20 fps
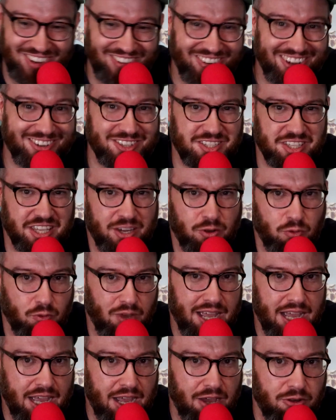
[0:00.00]
no one who's like,
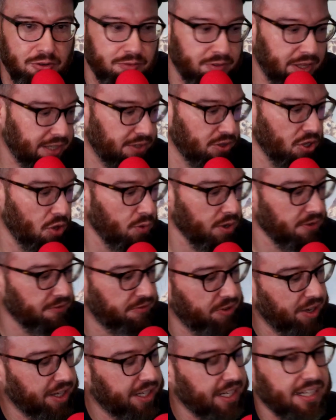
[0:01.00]
wow. Like, no one
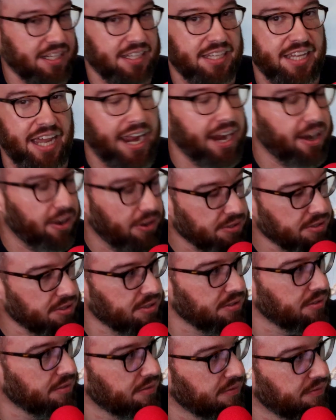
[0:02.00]
fucking
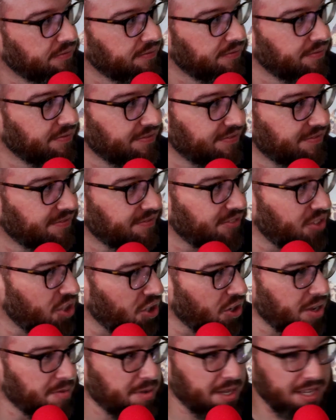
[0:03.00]
cares. You
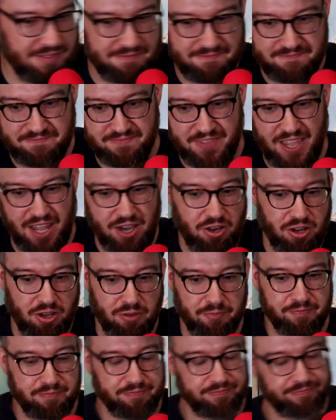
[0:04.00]
know what I mean? I don't know.